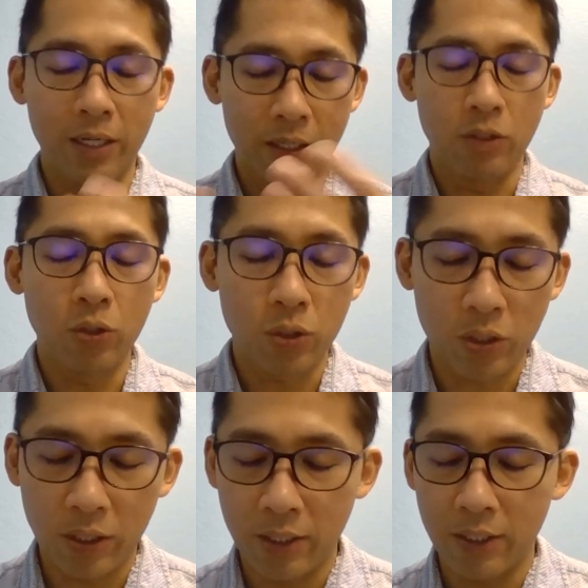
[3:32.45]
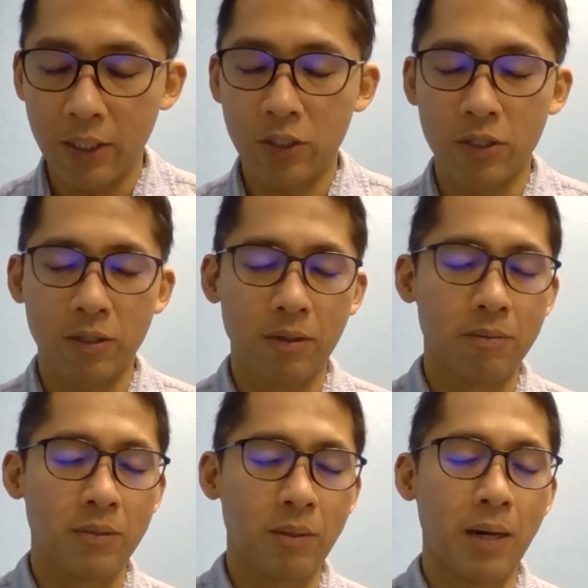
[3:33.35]
And usually these are the,
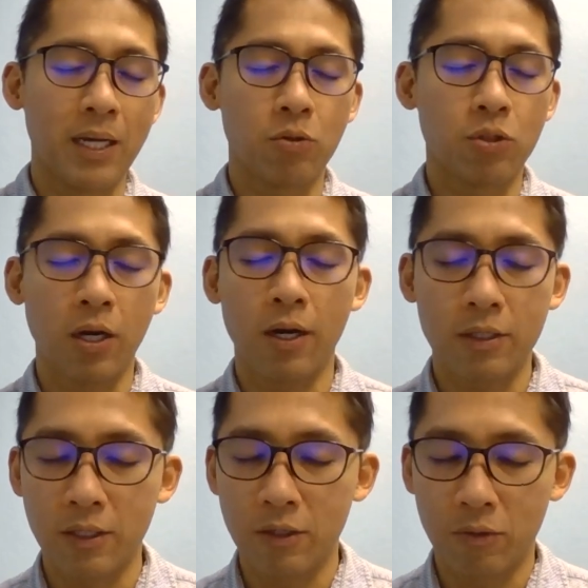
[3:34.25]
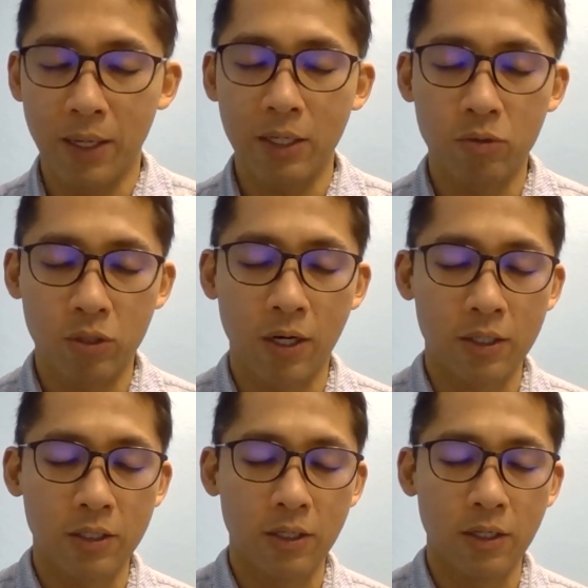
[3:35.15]
the biotoxin or
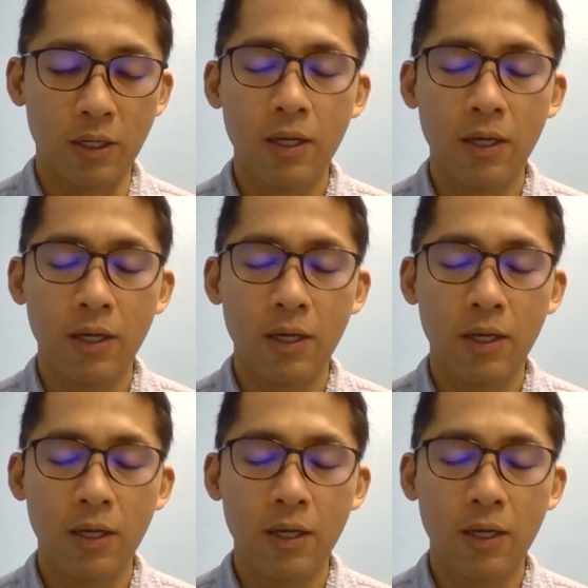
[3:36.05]
mycotoxin